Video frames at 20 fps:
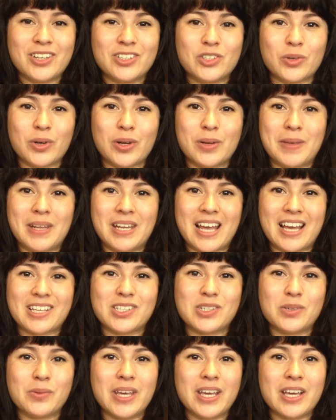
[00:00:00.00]
Join me
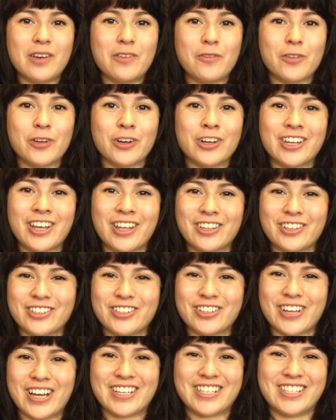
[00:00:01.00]
next week for another
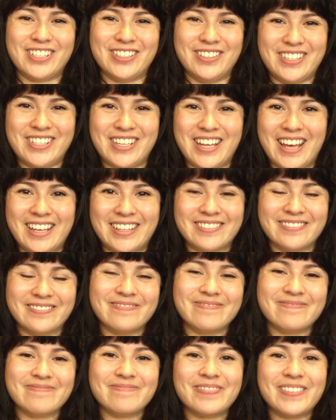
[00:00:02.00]
Trek Tuesday.
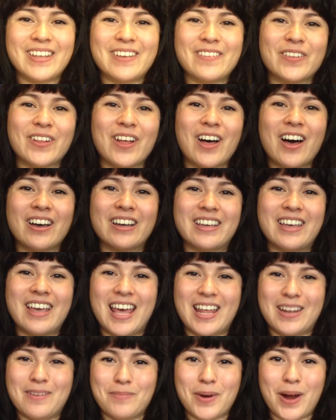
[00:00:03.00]
Live long
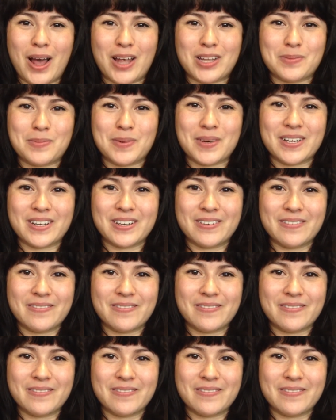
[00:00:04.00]
and prosper.